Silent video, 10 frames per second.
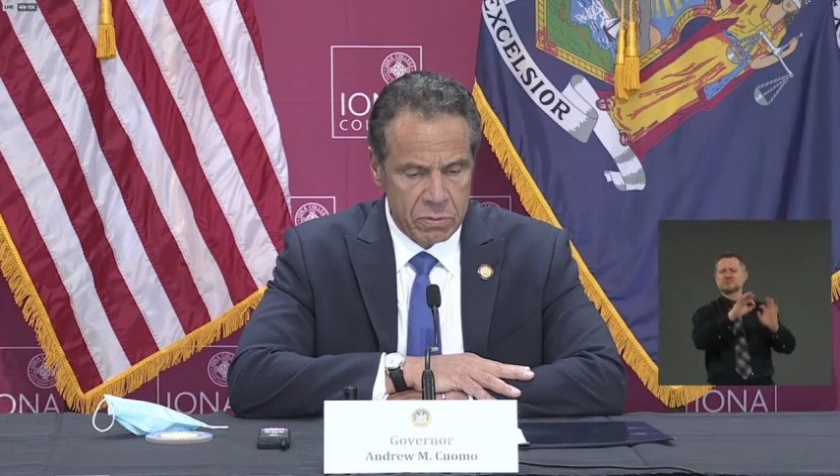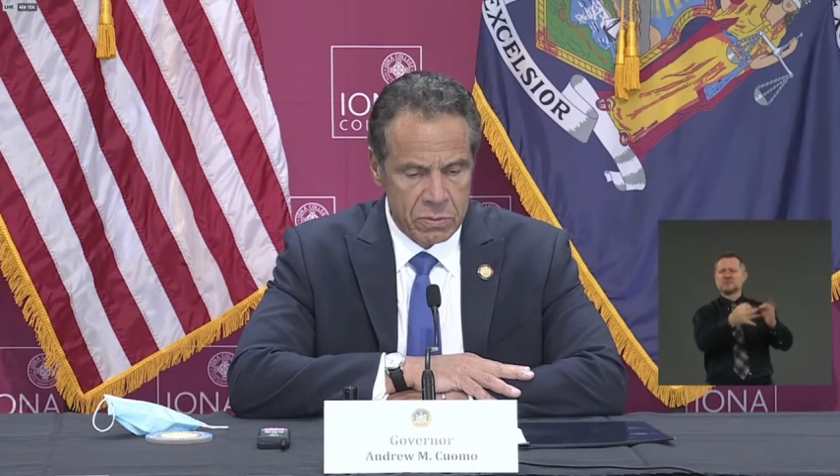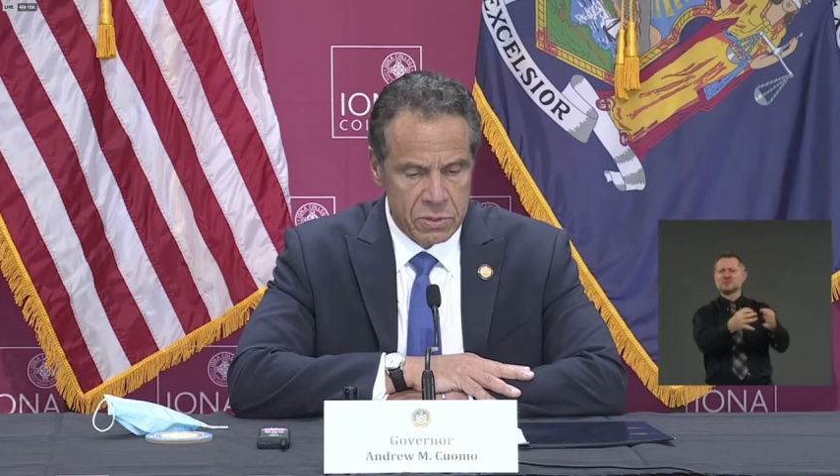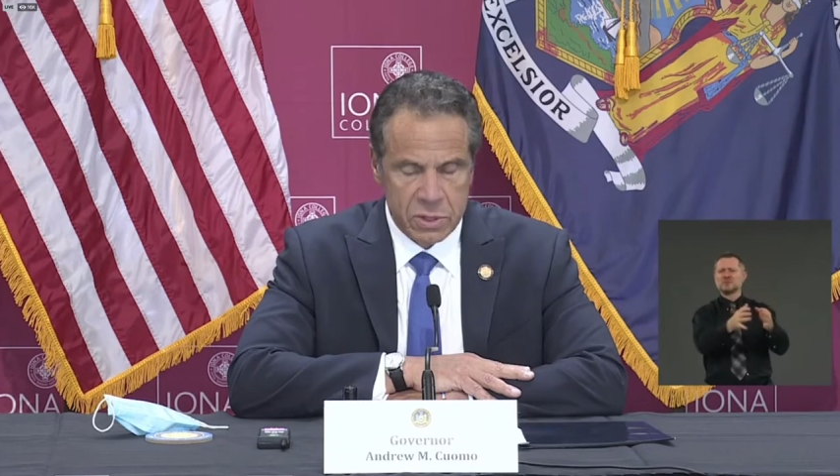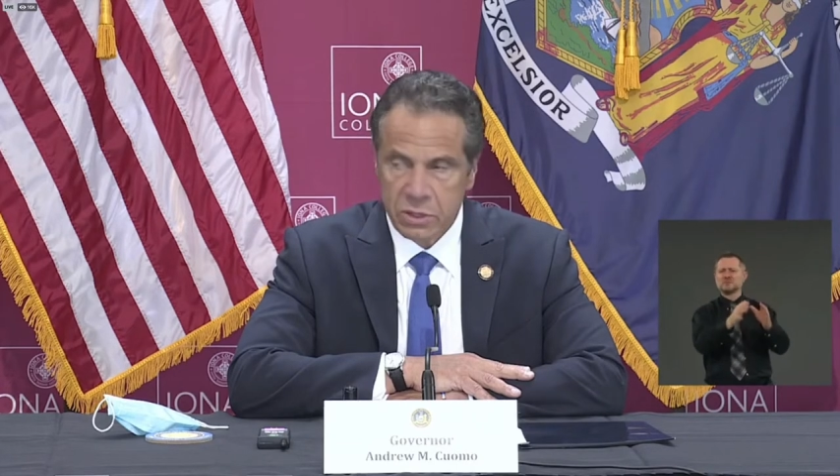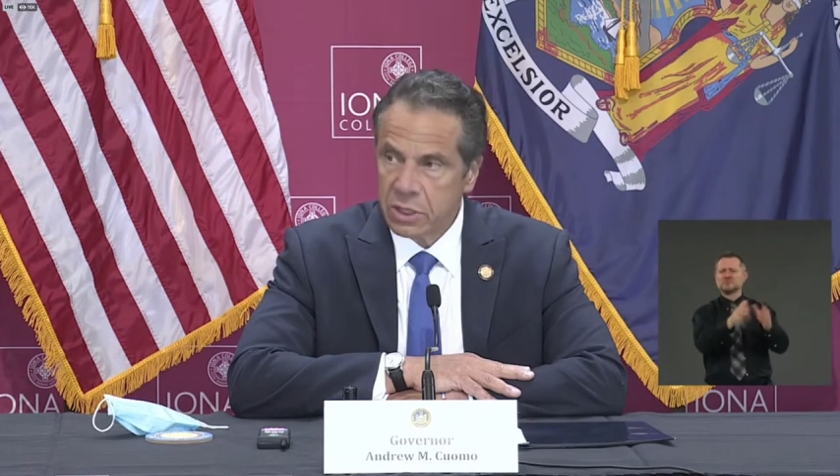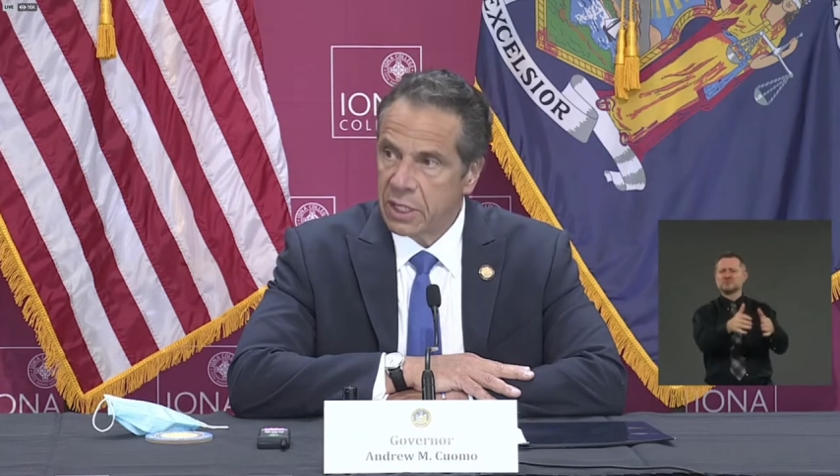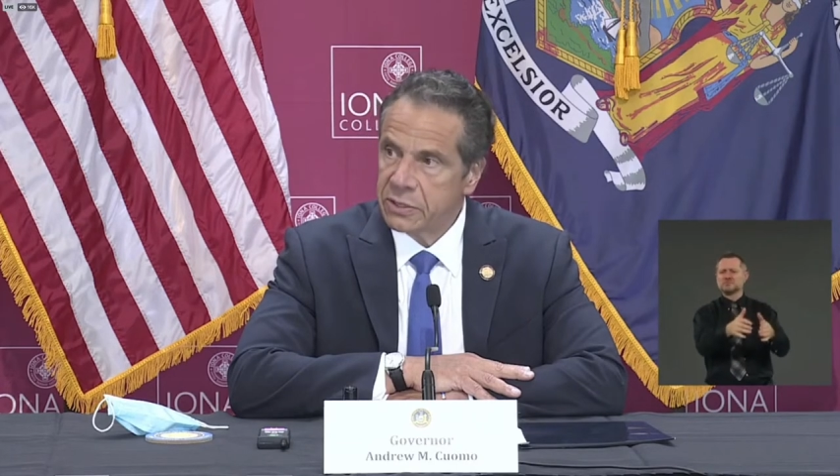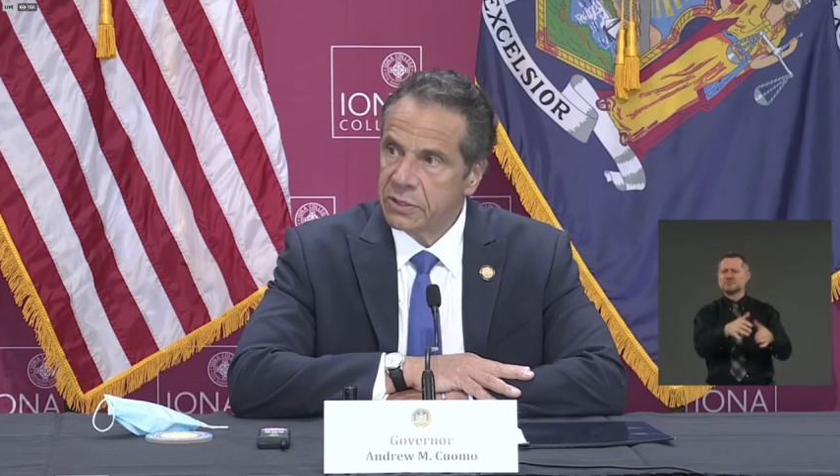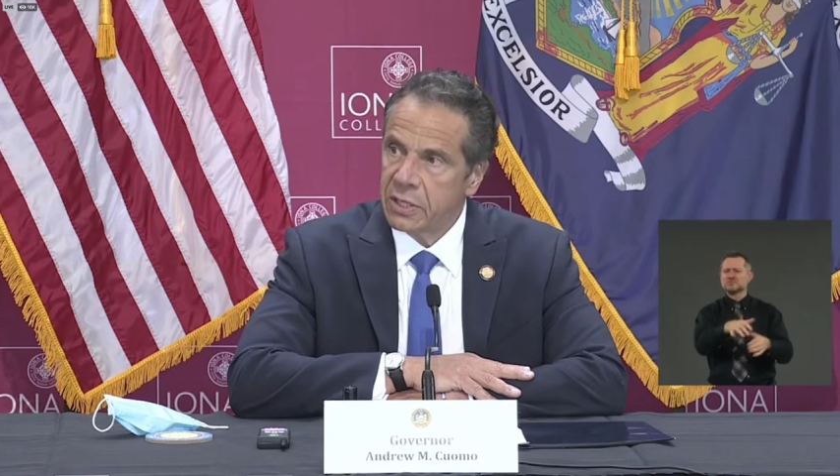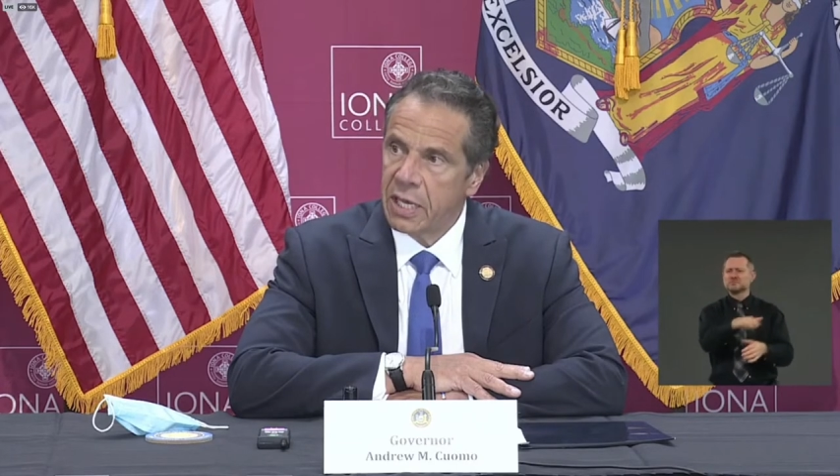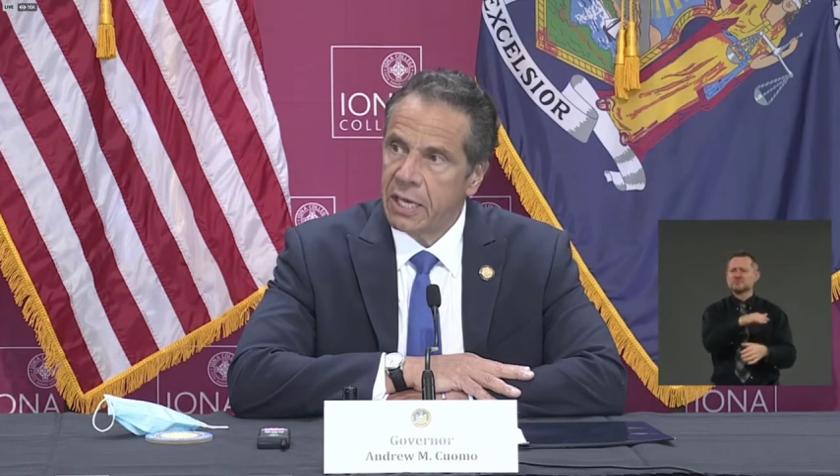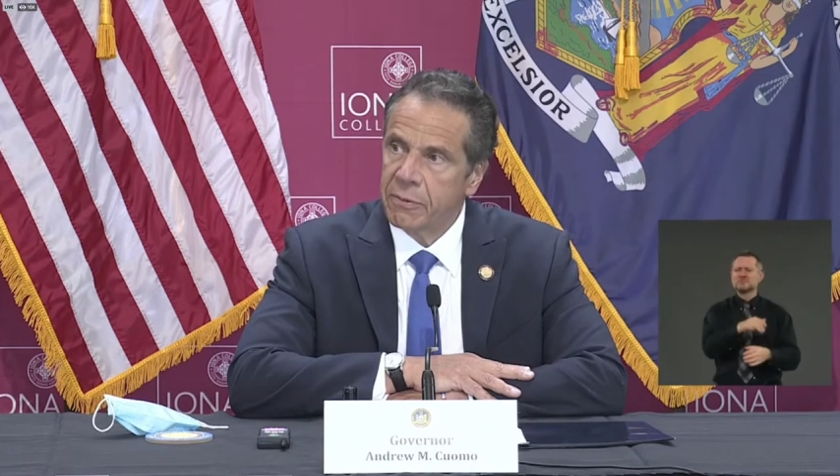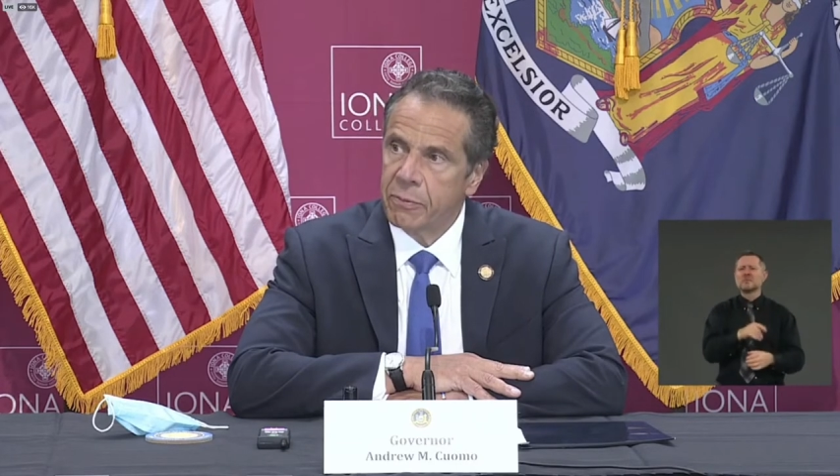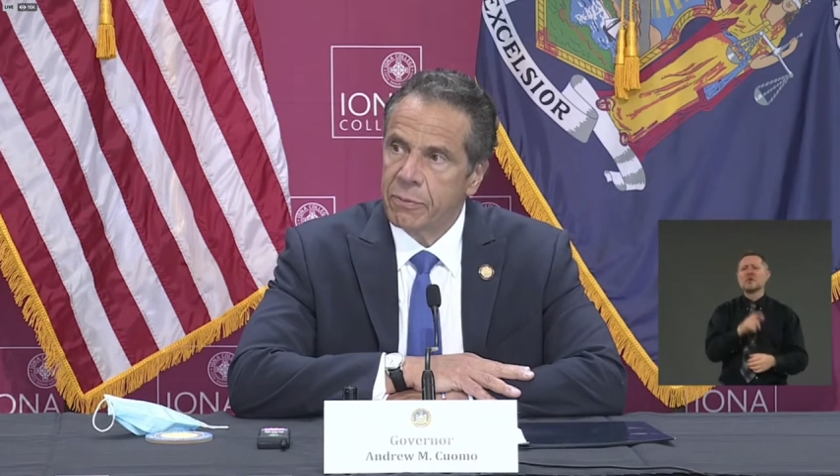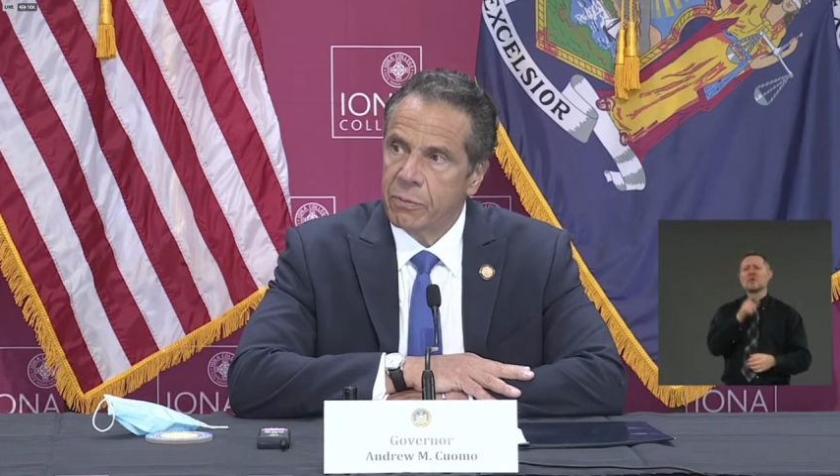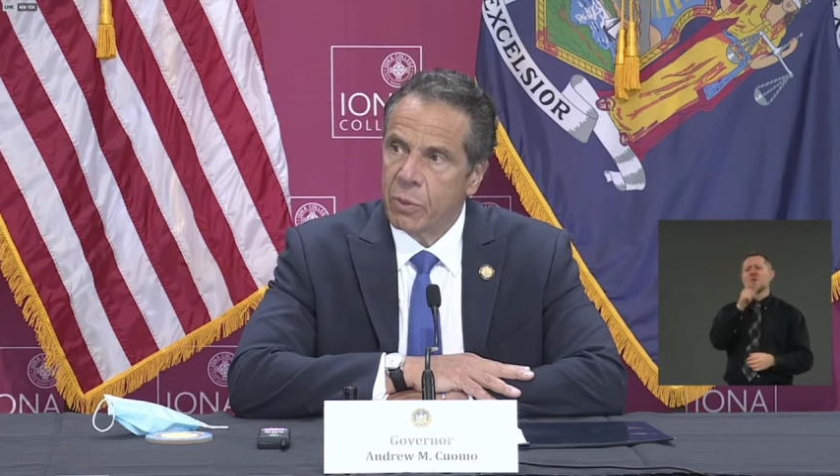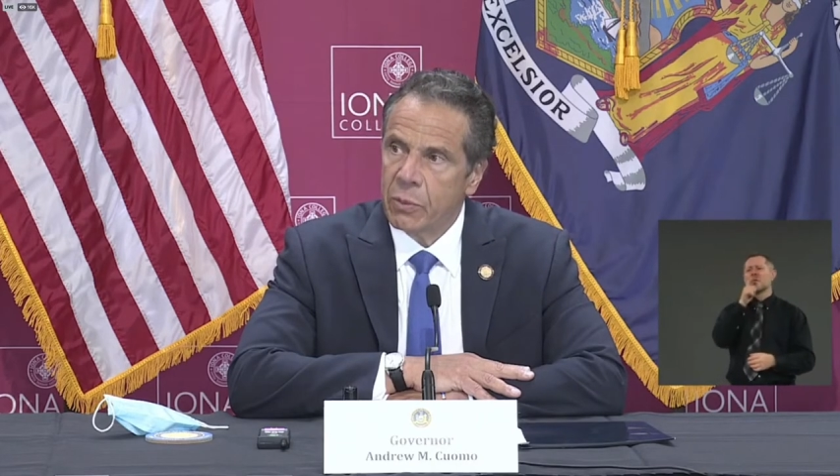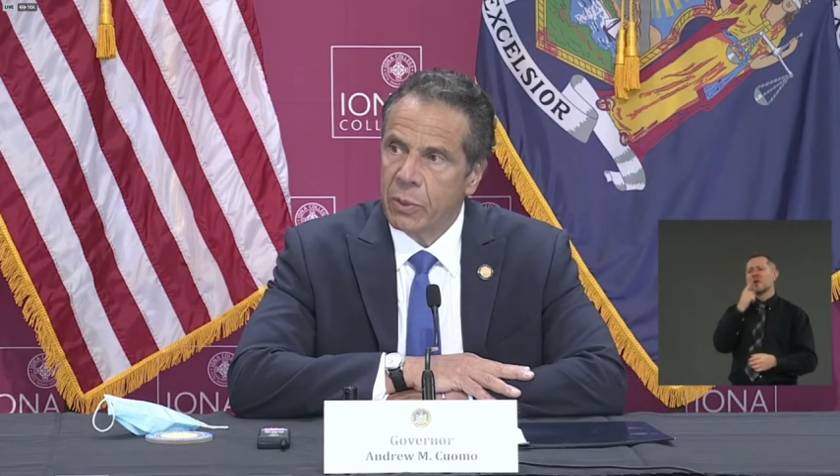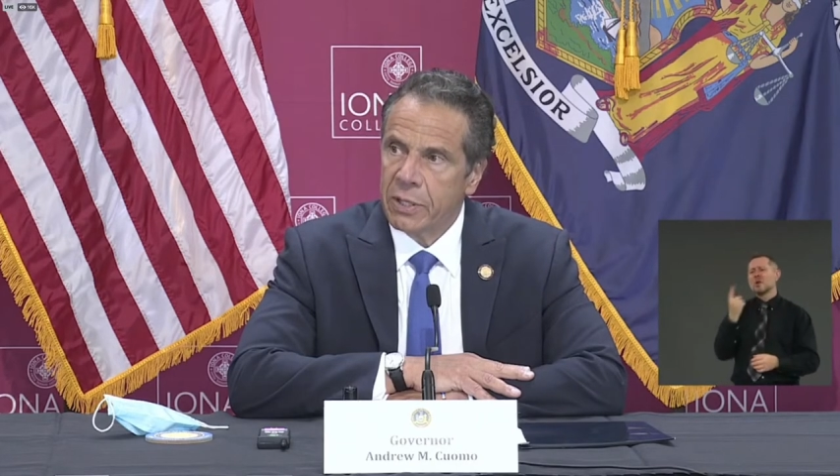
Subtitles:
suggest that when we